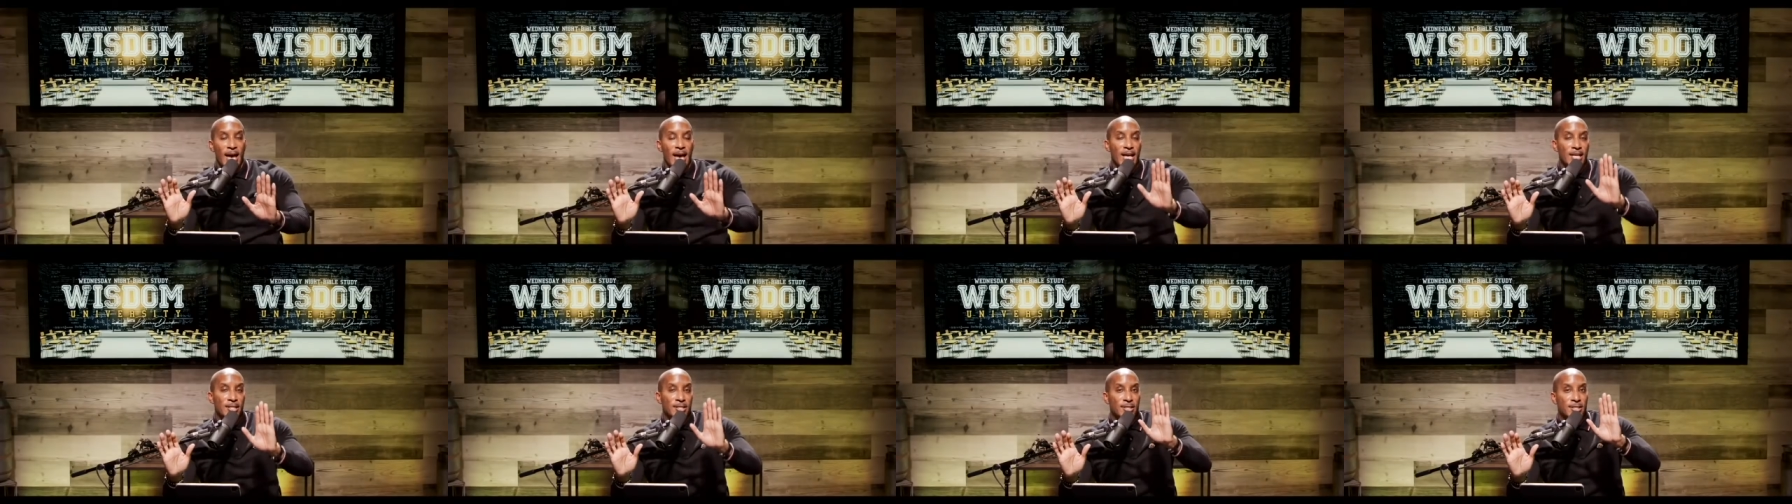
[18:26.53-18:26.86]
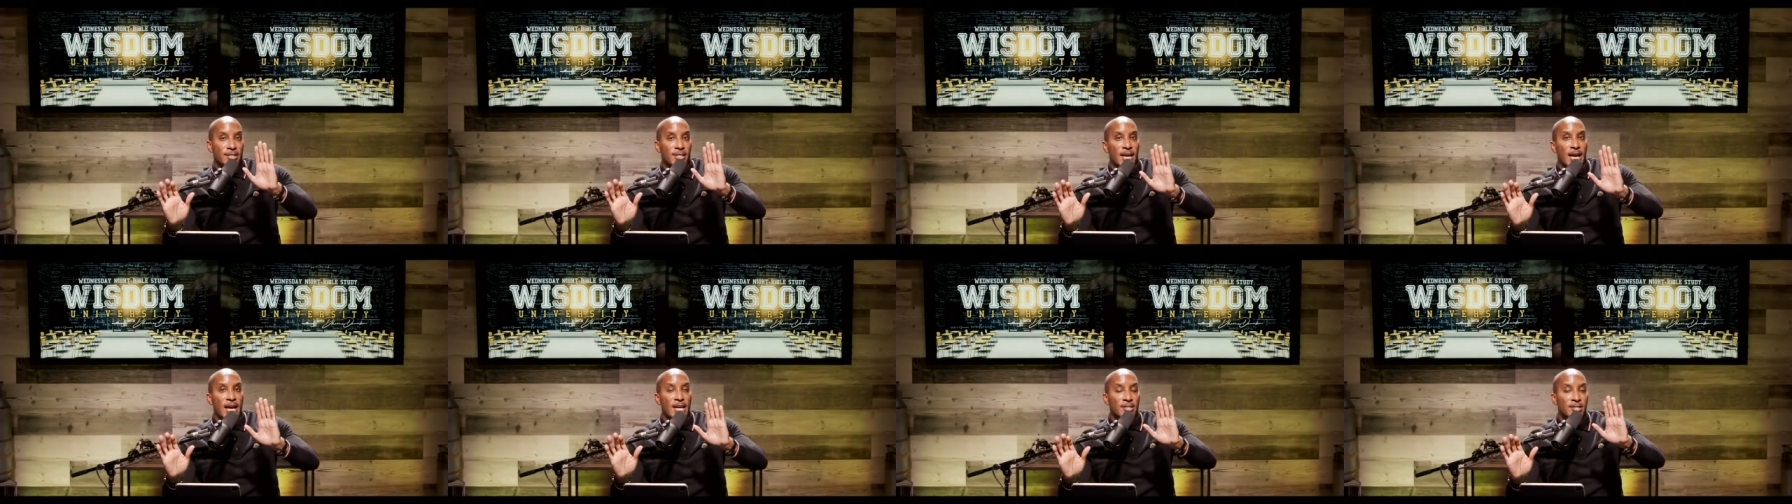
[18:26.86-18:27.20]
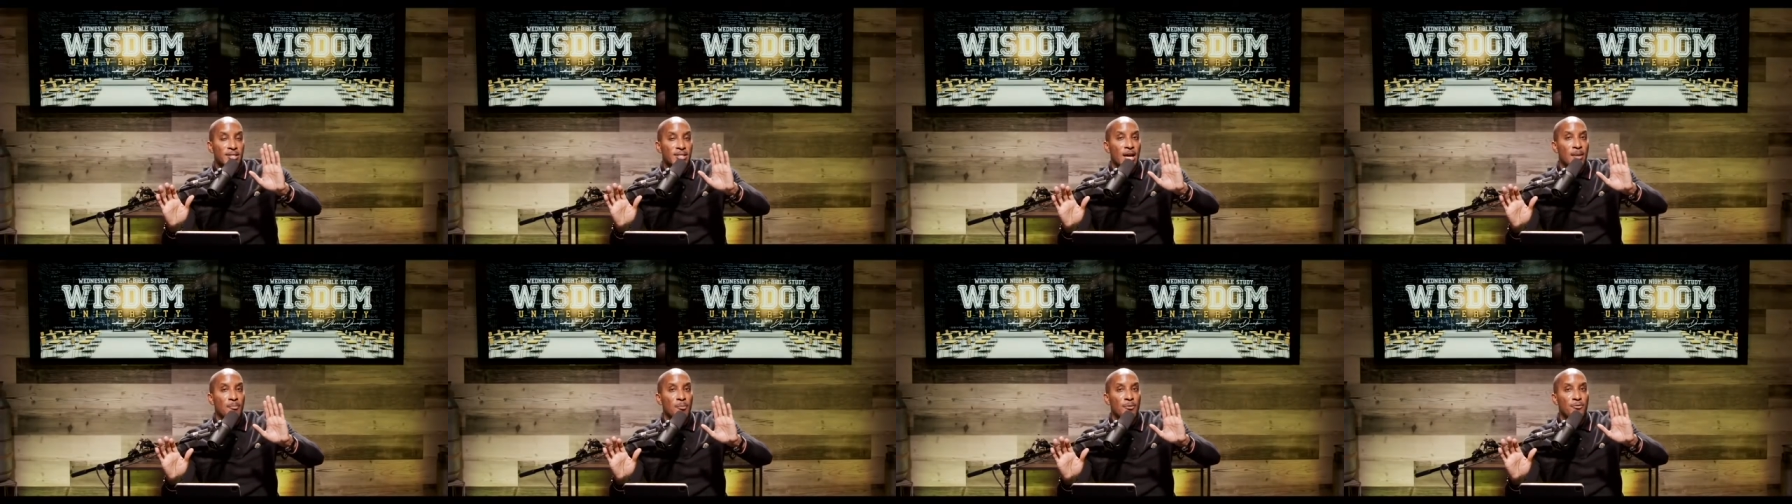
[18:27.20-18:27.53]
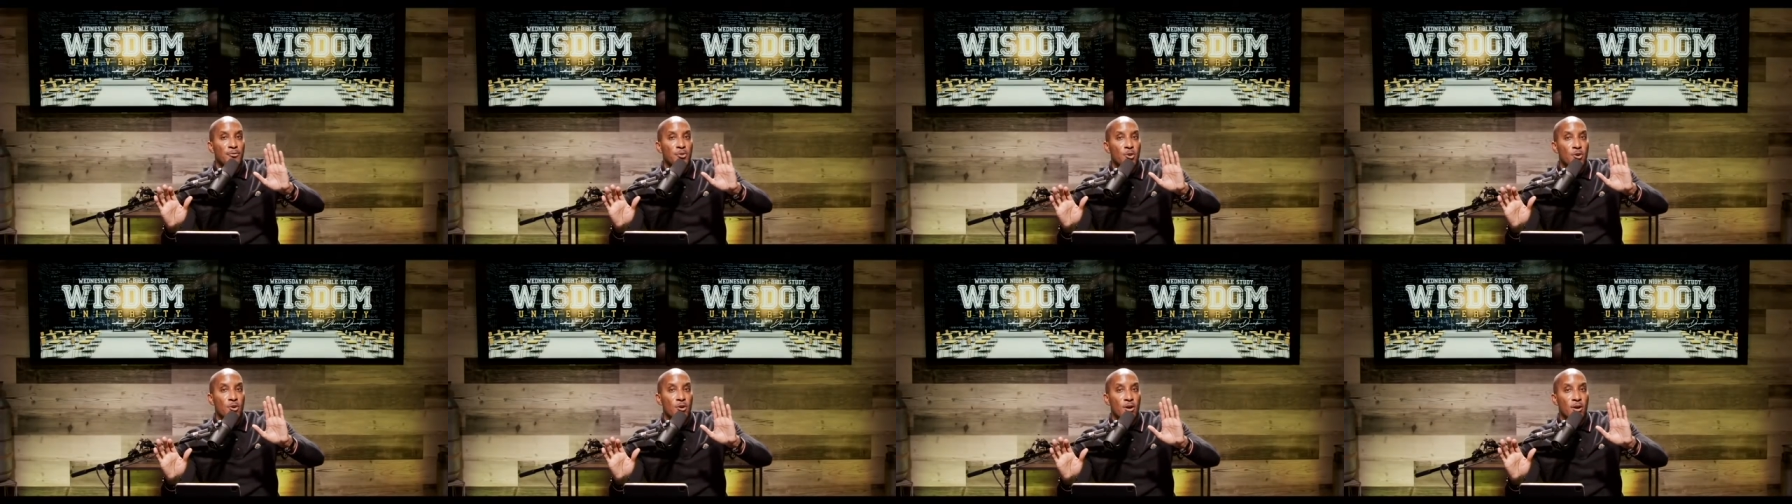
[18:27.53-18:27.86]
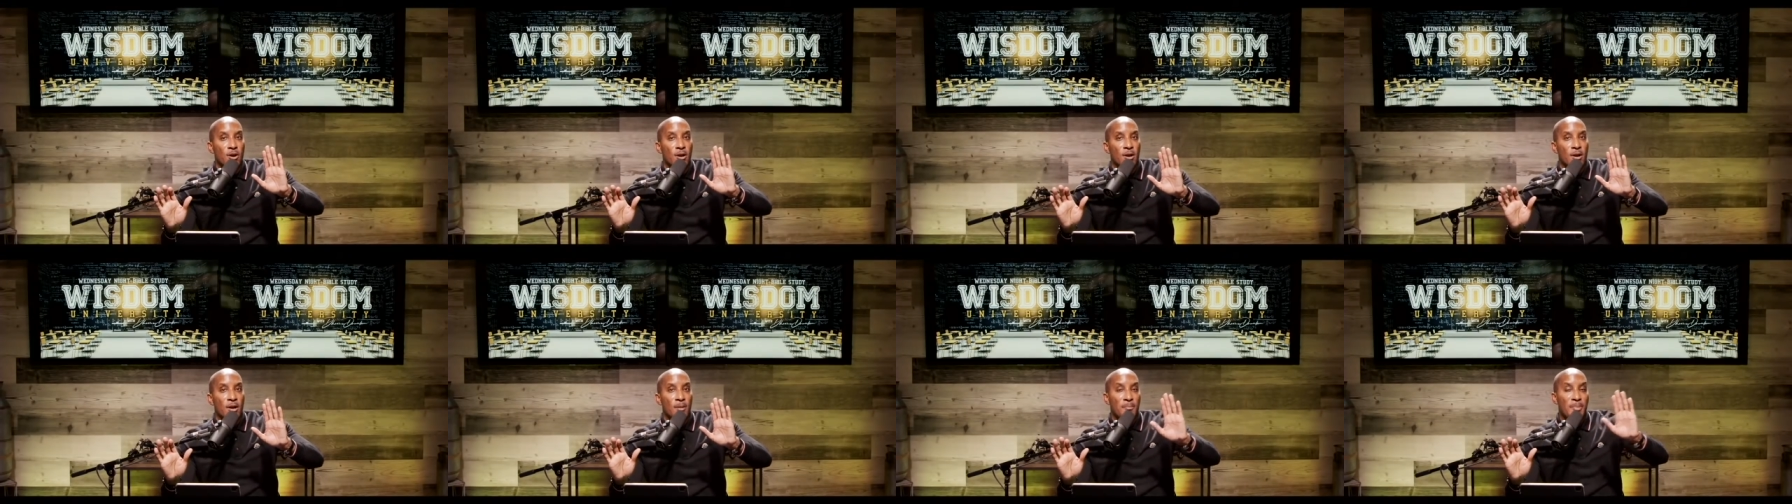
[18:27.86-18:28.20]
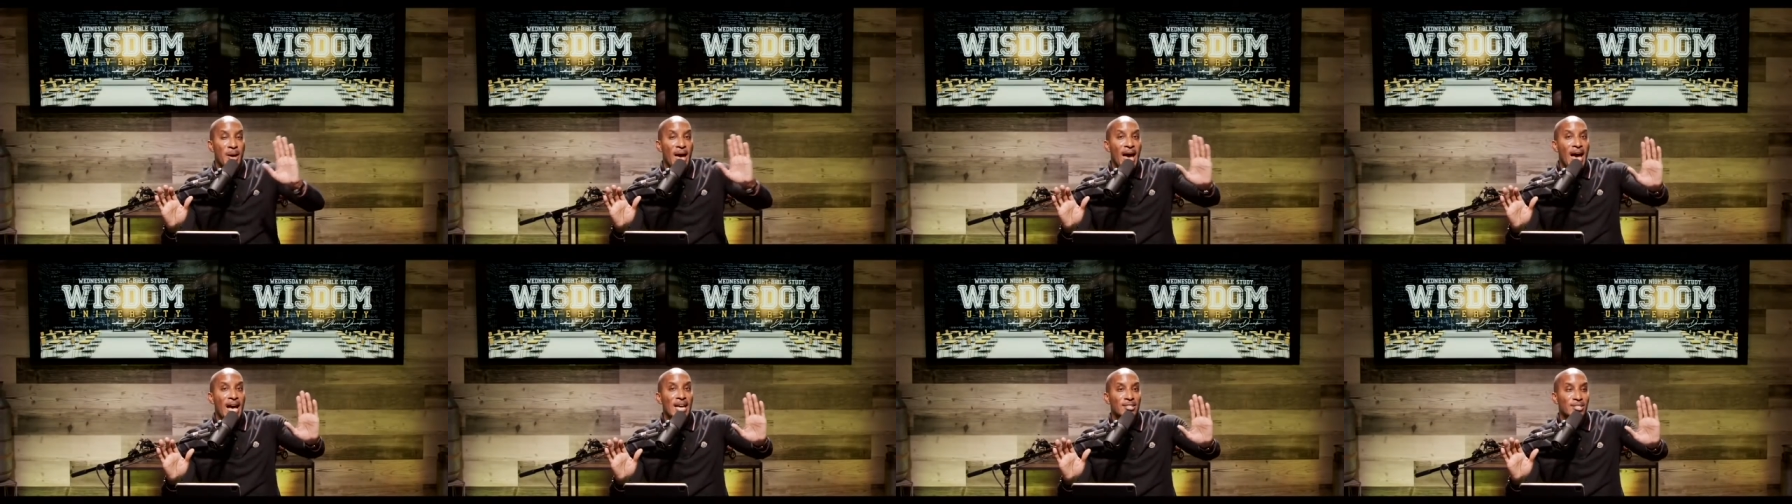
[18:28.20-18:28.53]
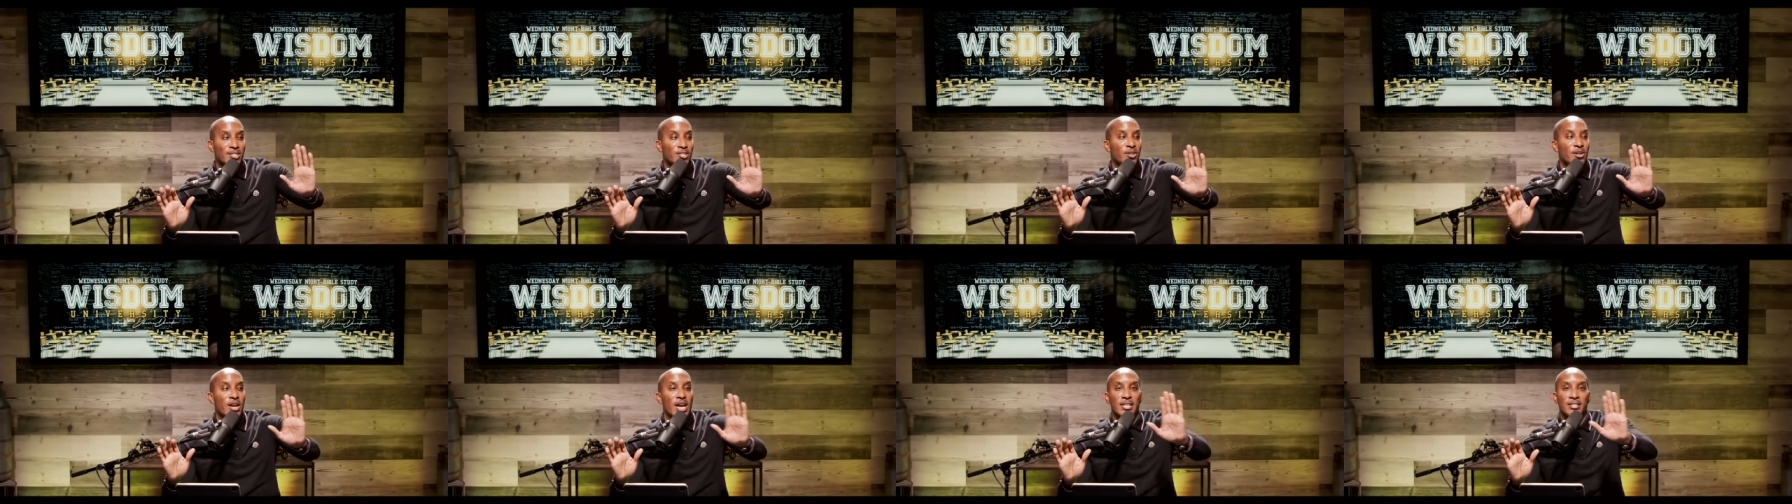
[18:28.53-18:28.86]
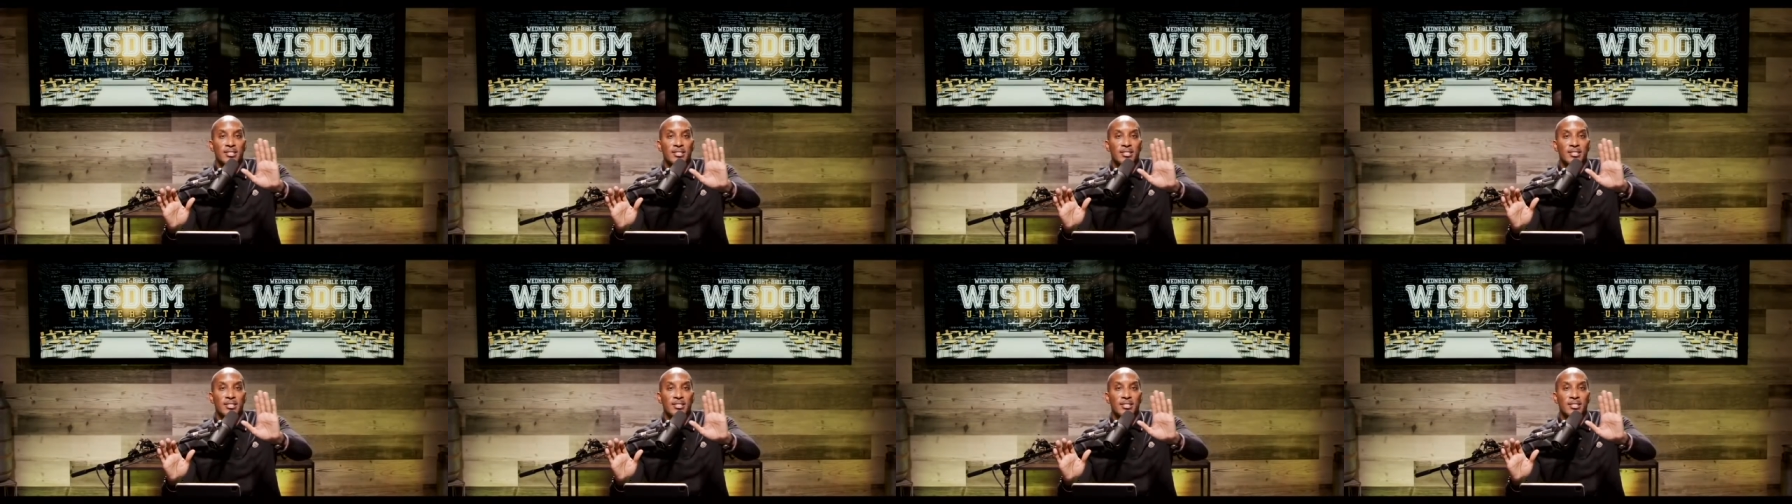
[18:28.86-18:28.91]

as, as some of your pastor,